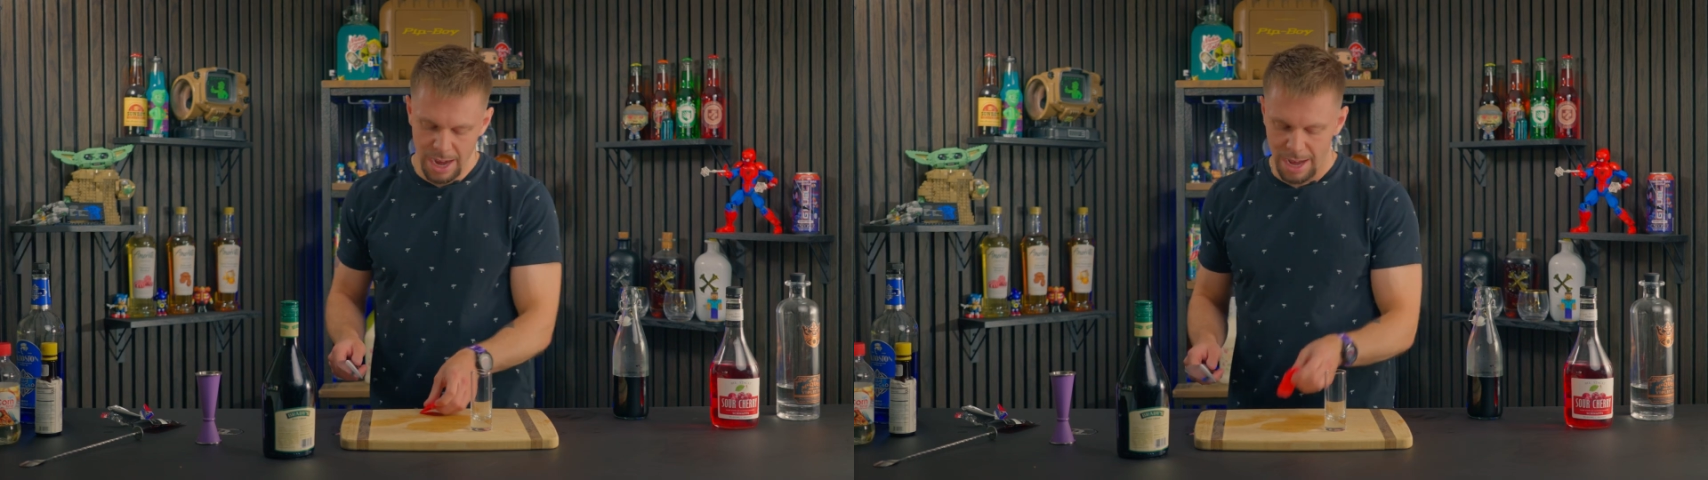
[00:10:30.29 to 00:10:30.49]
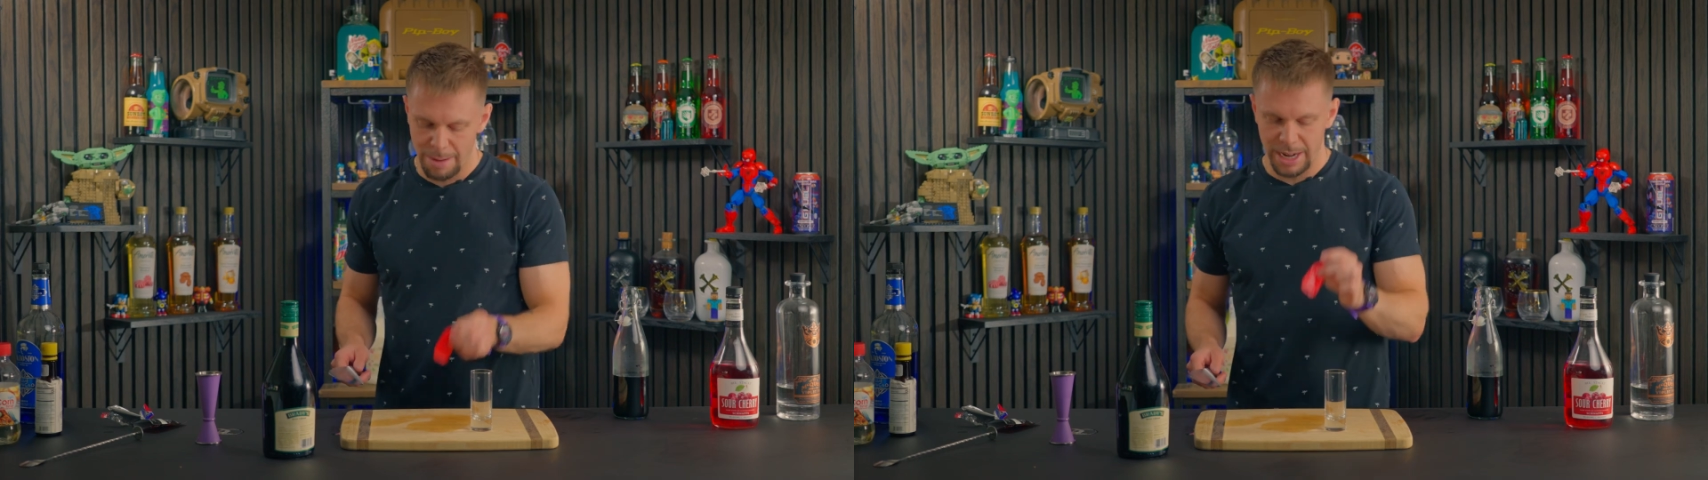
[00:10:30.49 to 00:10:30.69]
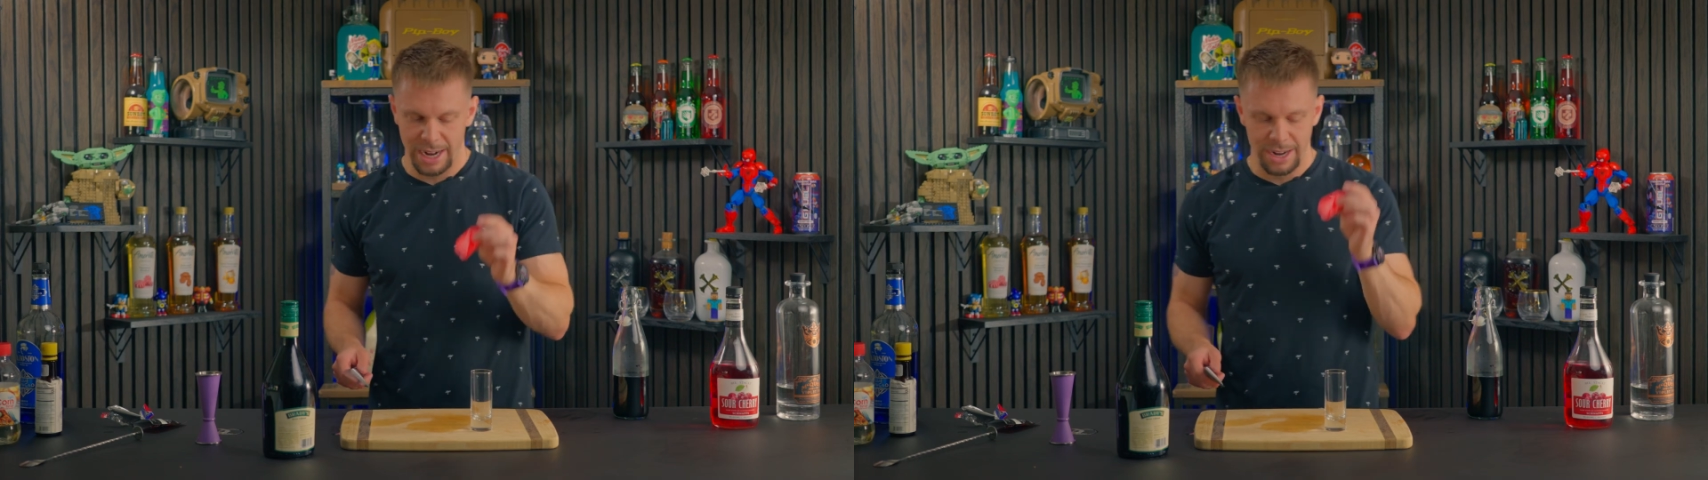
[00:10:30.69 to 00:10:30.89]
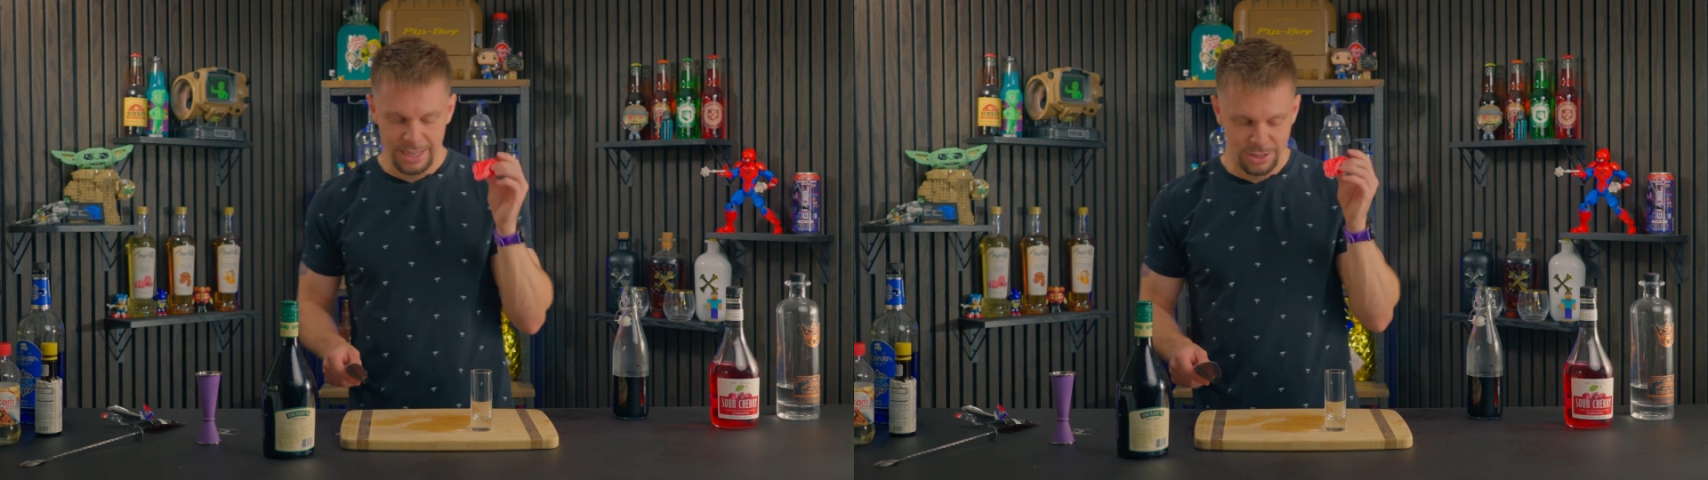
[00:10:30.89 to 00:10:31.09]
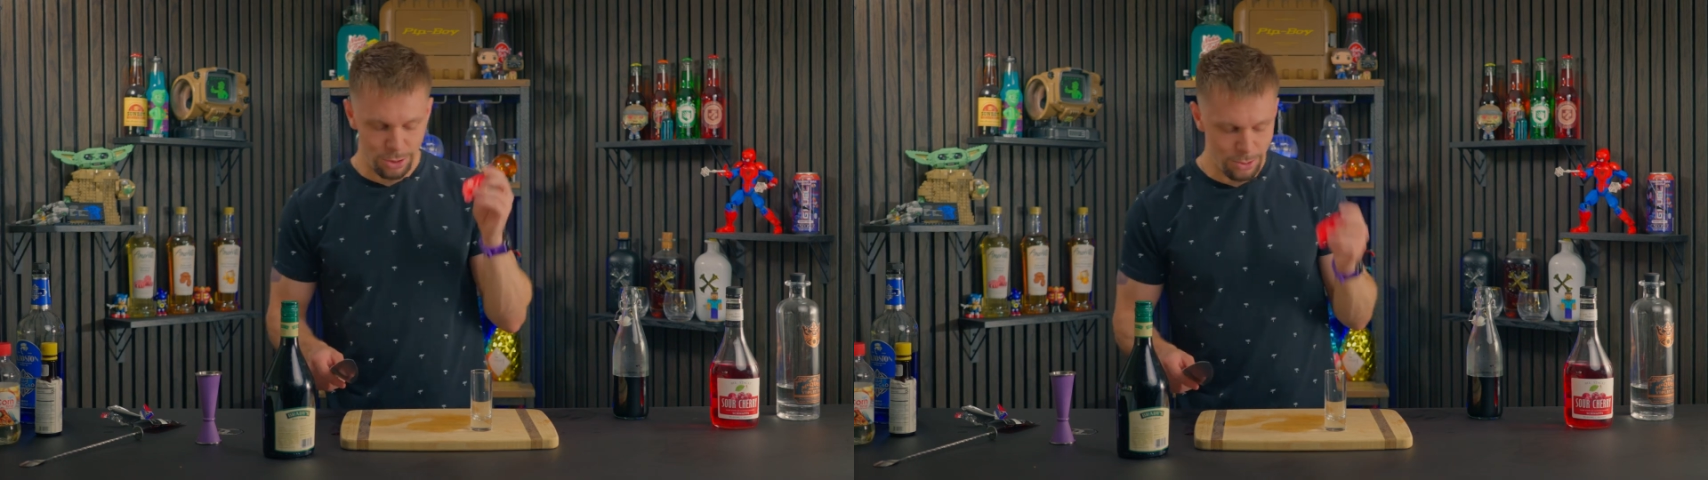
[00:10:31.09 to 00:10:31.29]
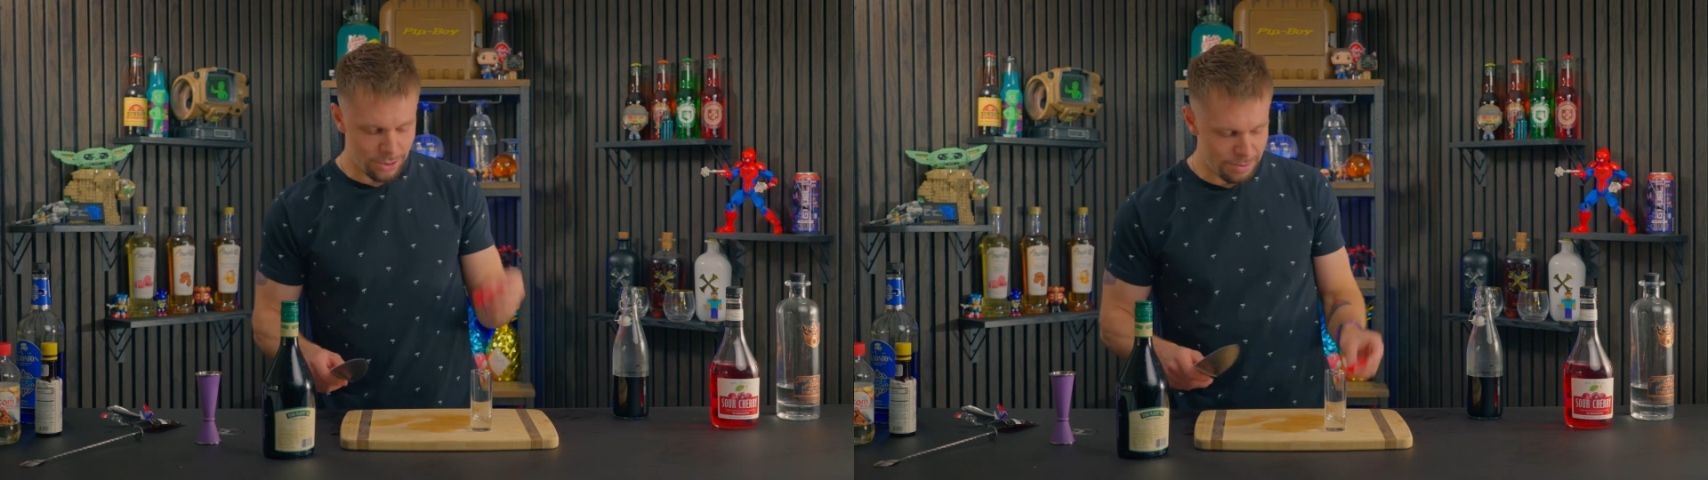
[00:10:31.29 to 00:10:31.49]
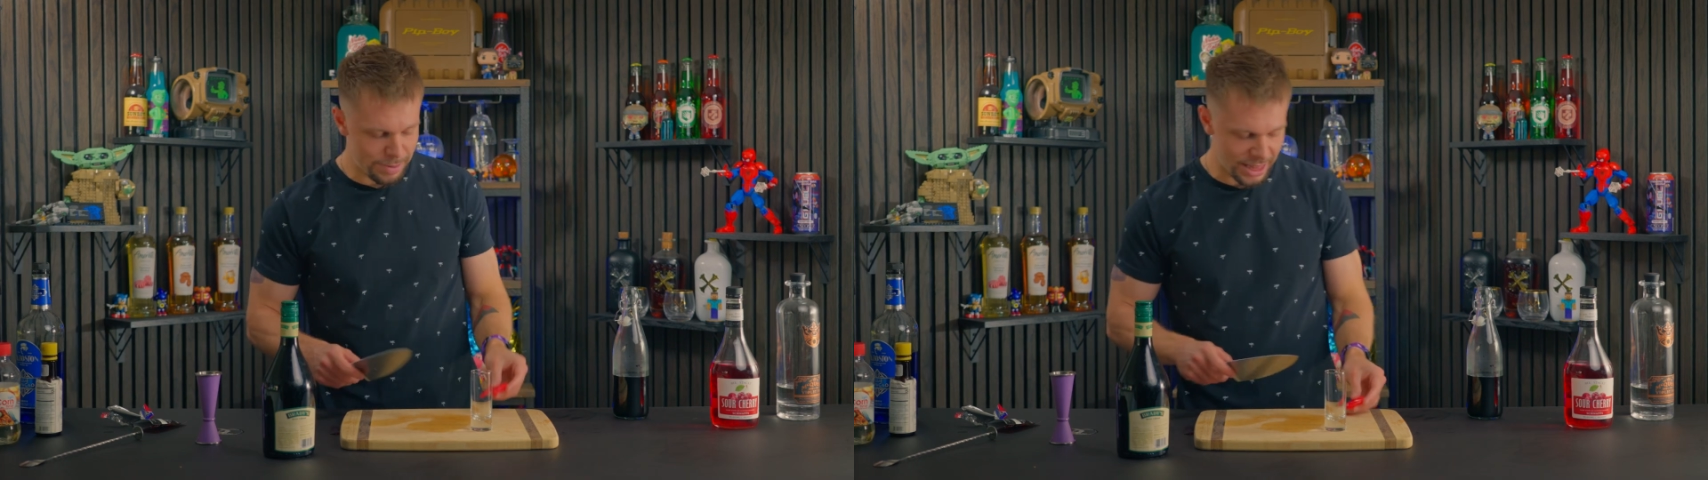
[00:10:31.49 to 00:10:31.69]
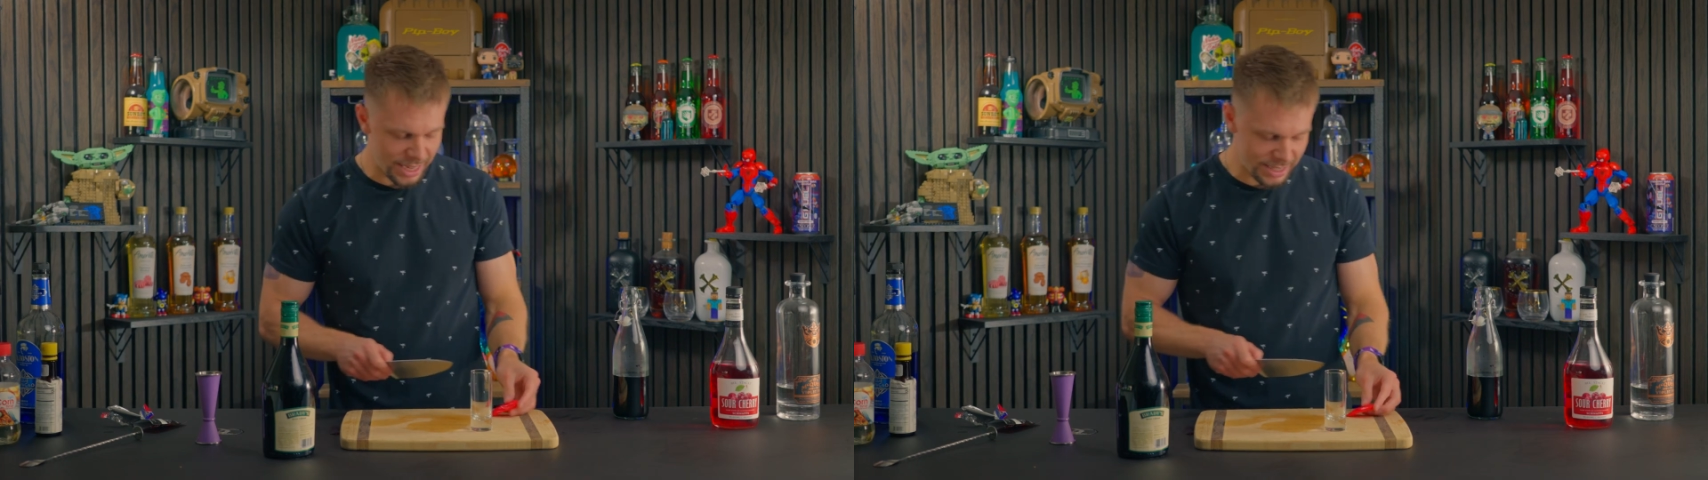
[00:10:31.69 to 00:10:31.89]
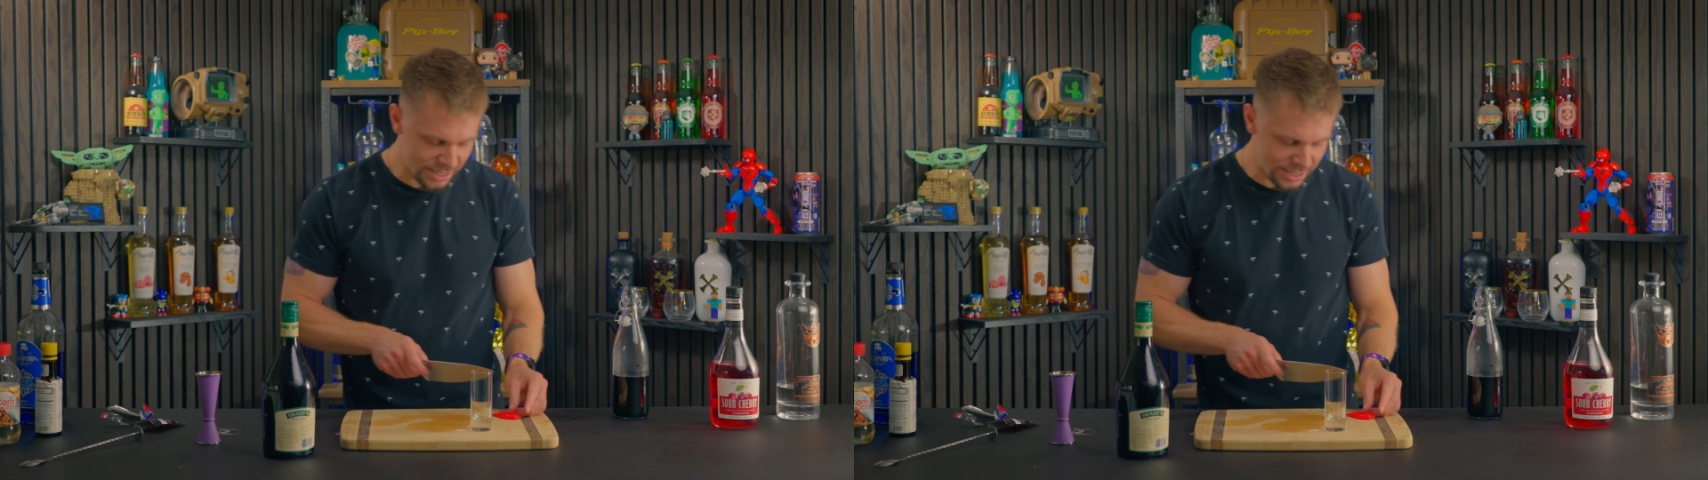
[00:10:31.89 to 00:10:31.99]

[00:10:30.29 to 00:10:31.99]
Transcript: Airhead's cool, but let's